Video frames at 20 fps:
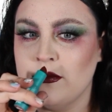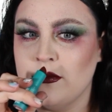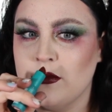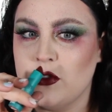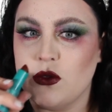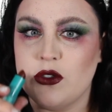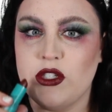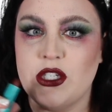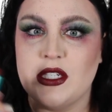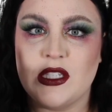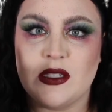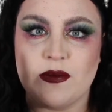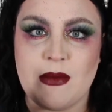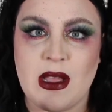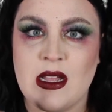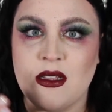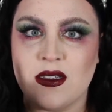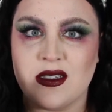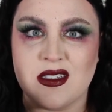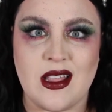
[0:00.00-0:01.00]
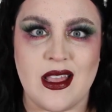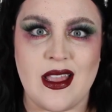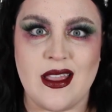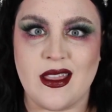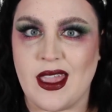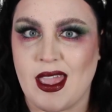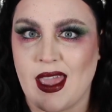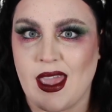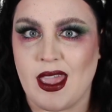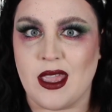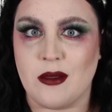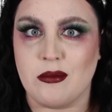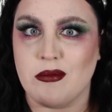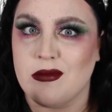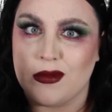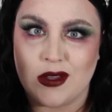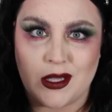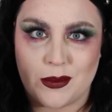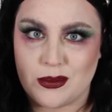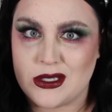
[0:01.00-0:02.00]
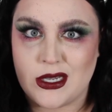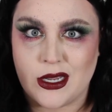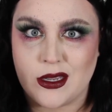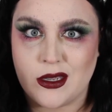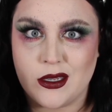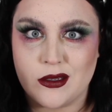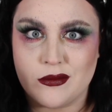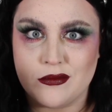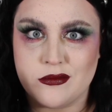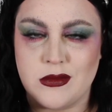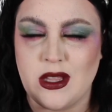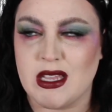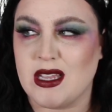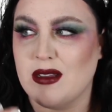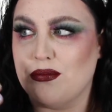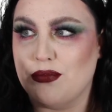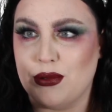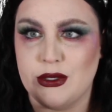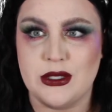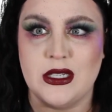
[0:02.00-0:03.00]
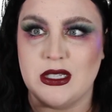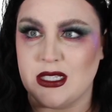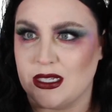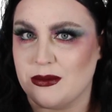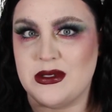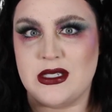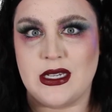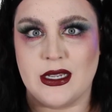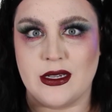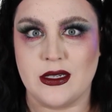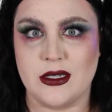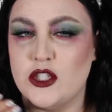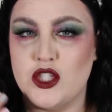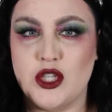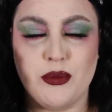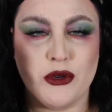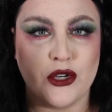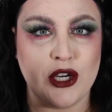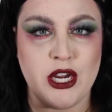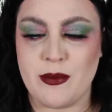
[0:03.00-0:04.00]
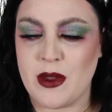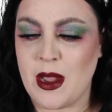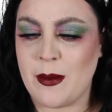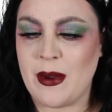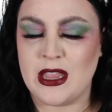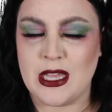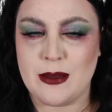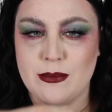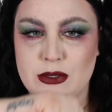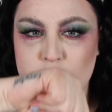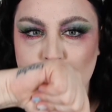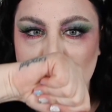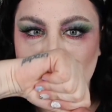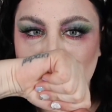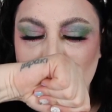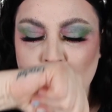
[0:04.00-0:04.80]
So it just smells like a lipstick, like a bullet lipstick. Super creamy on my lips.